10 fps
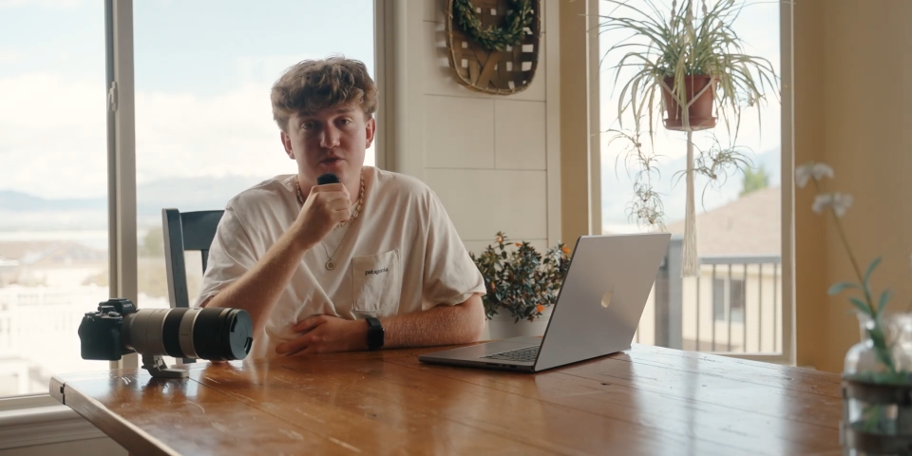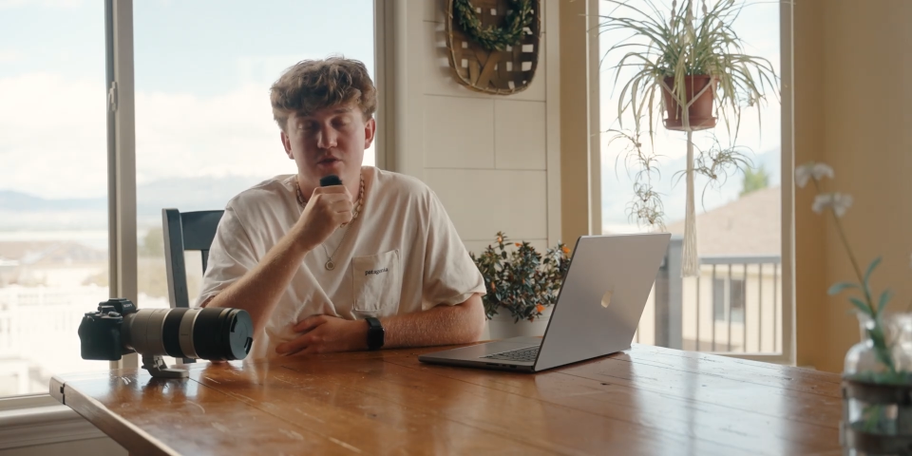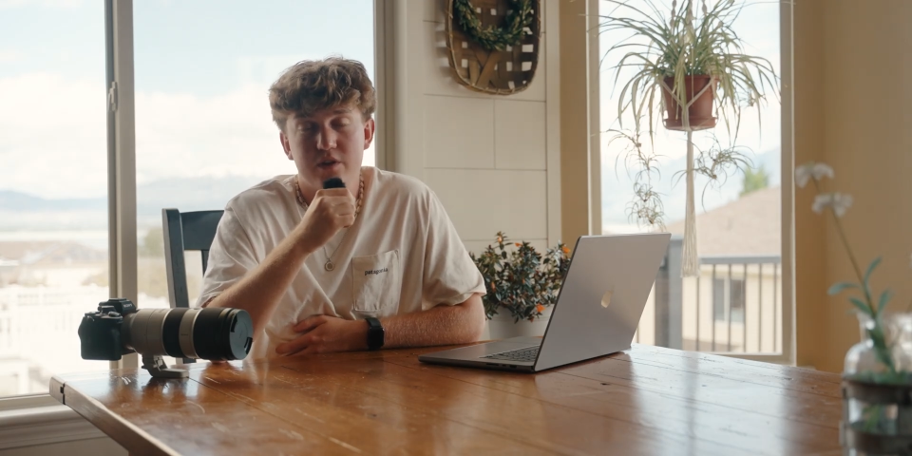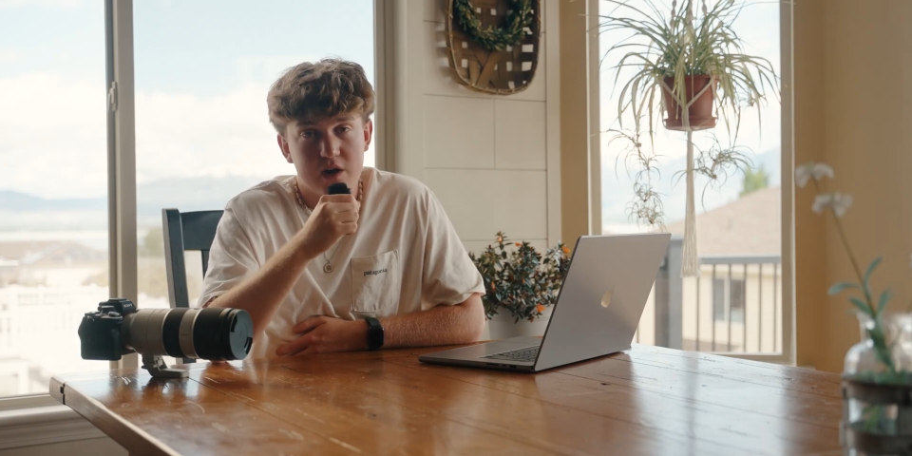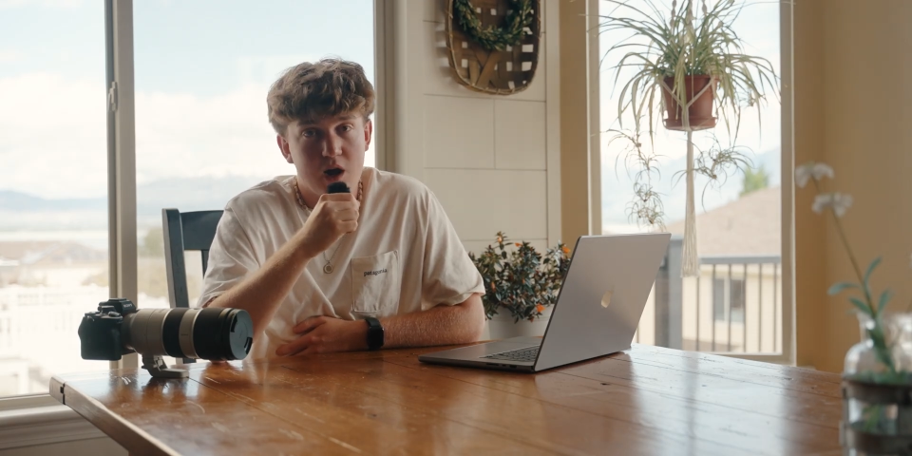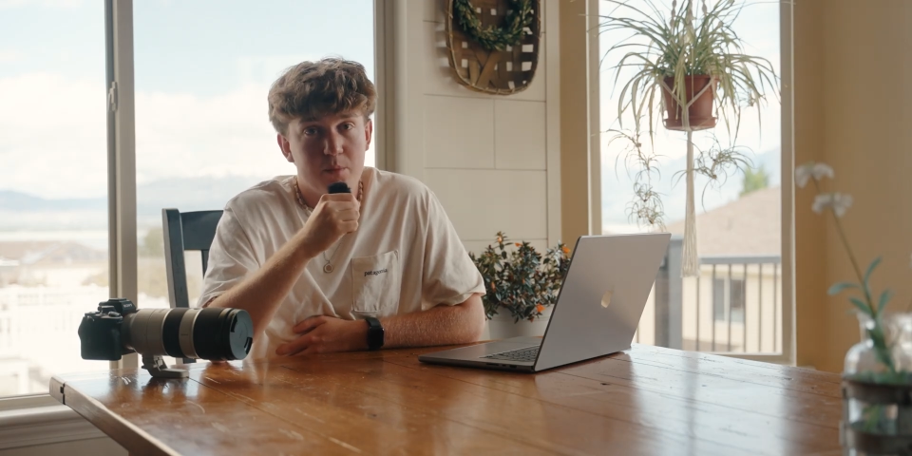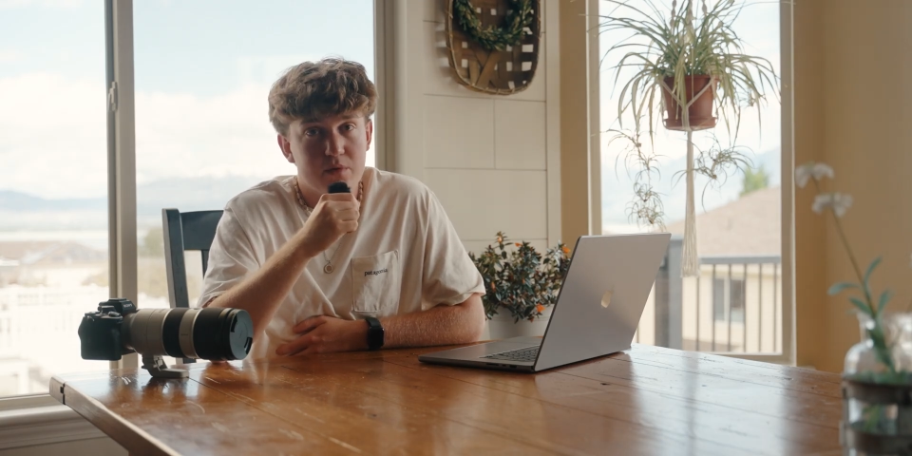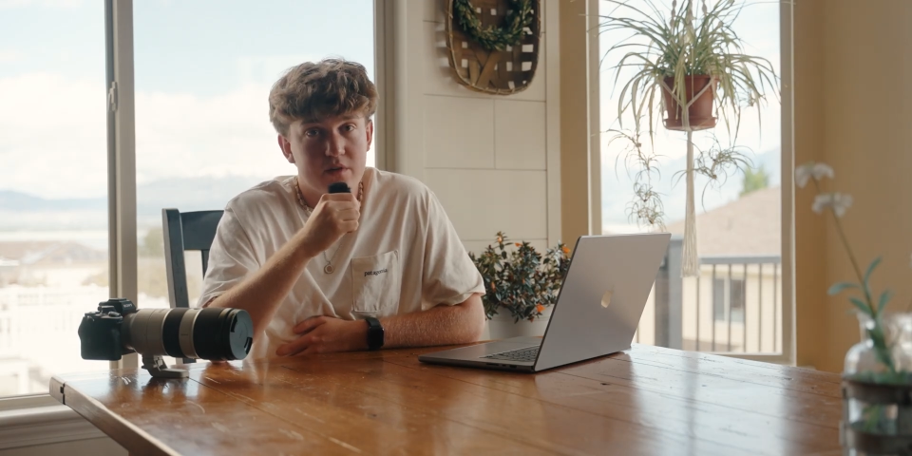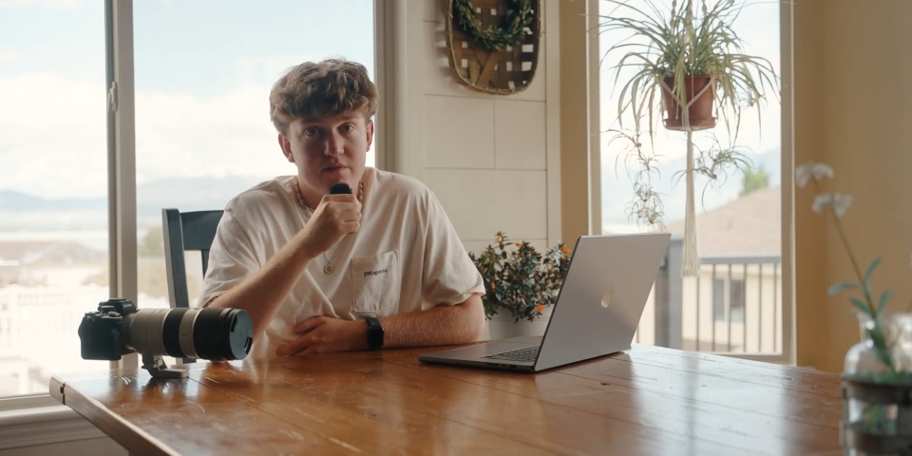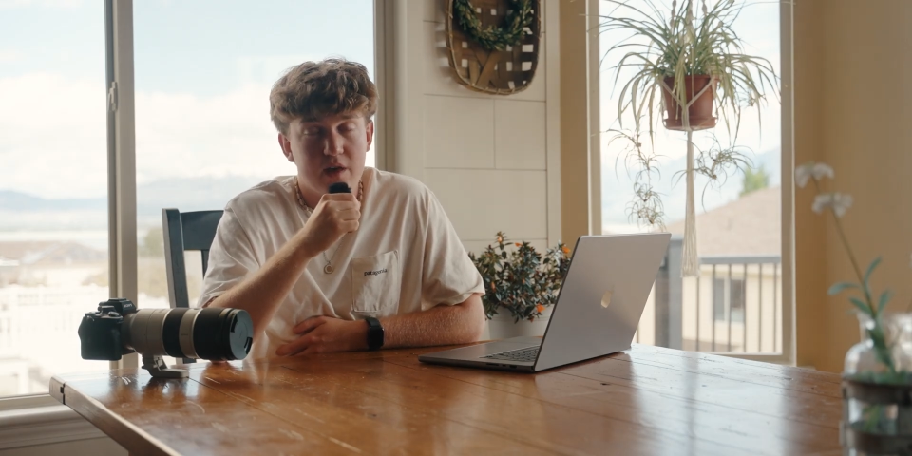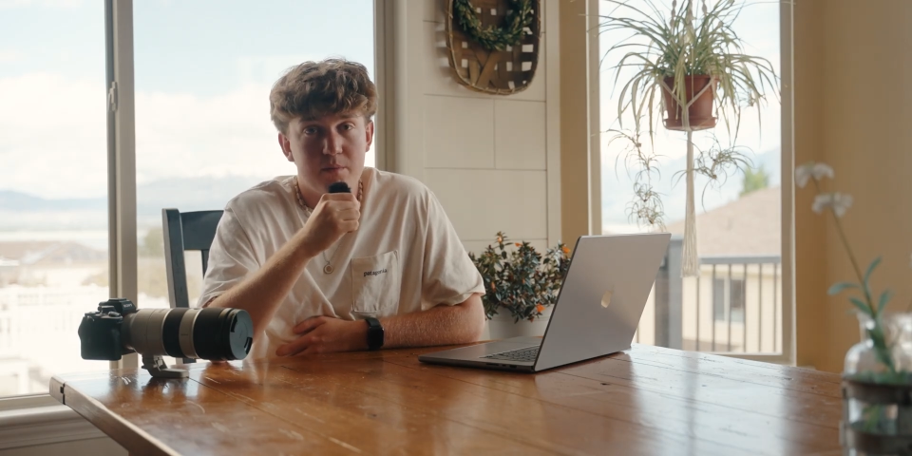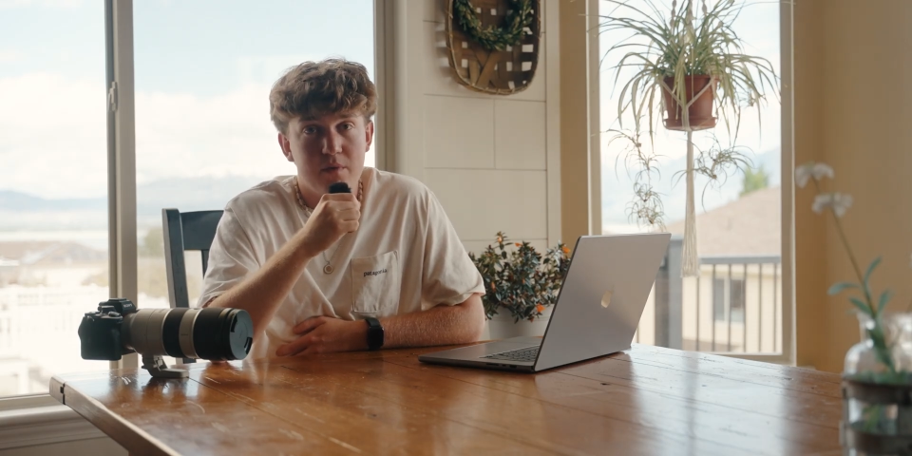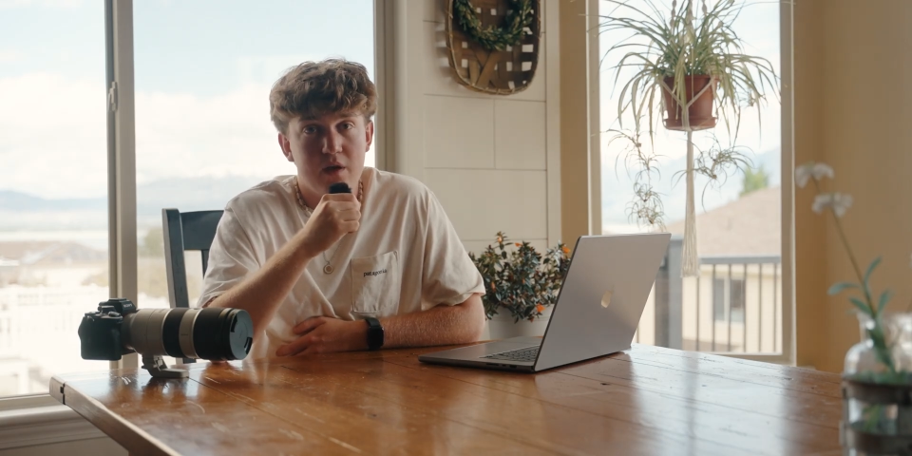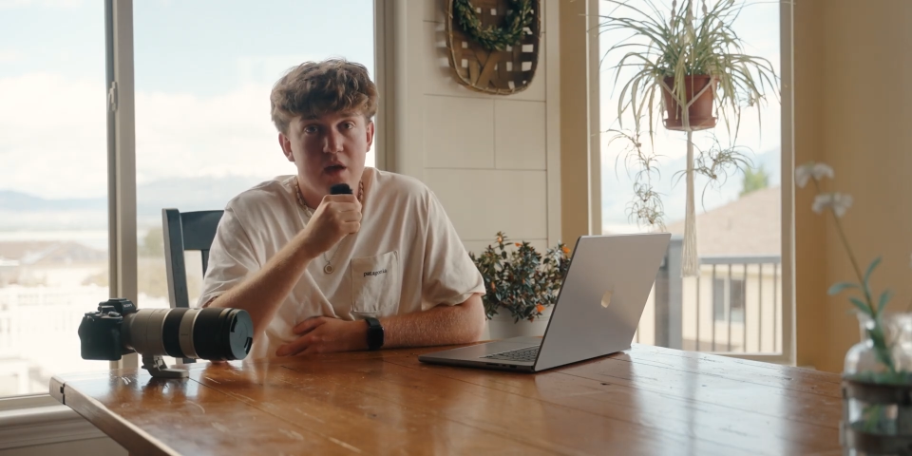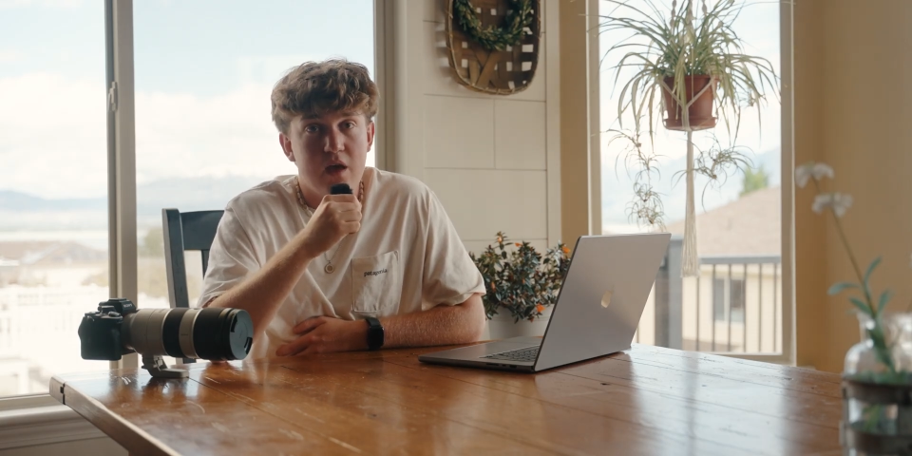there's only a couple of them